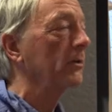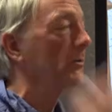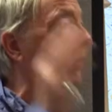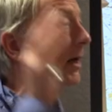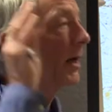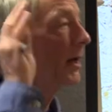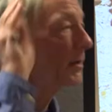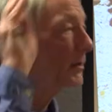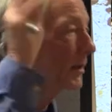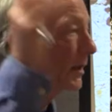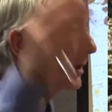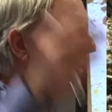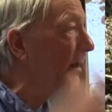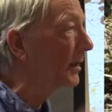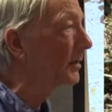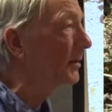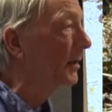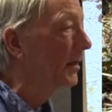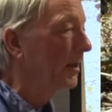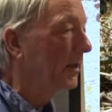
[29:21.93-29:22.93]
around in
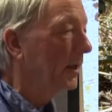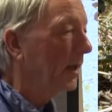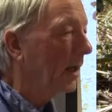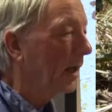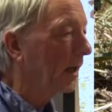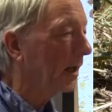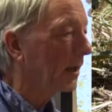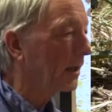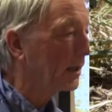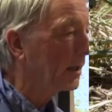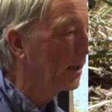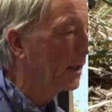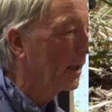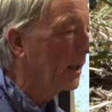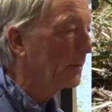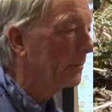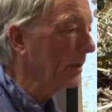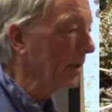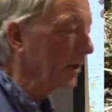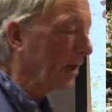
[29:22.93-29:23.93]
it. Uh,
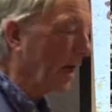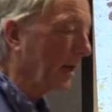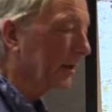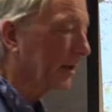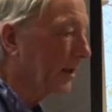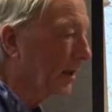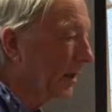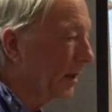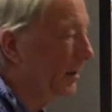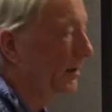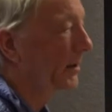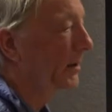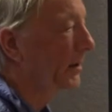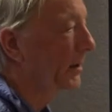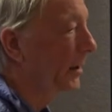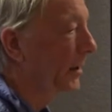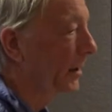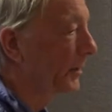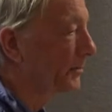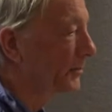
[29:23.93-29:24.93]
but not the claret
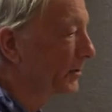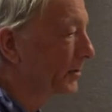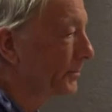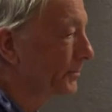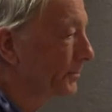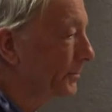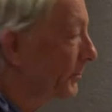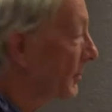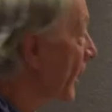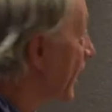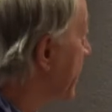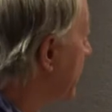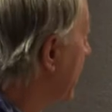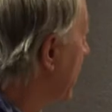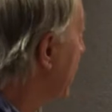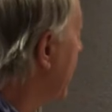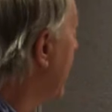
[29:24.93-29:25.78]
cups. They